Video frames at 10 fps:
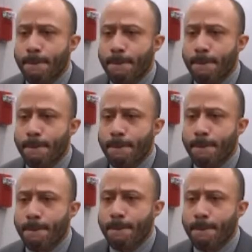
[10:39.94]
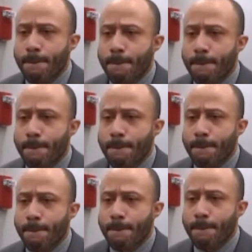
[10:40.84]

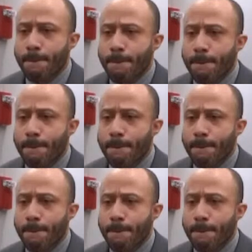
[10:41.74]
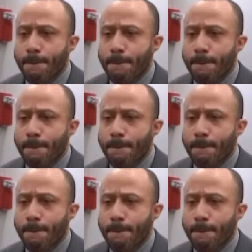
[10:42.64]

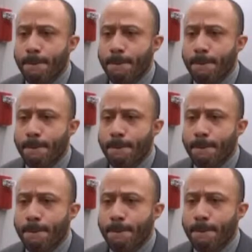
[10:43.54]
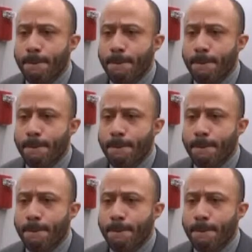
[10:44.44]
[no speech]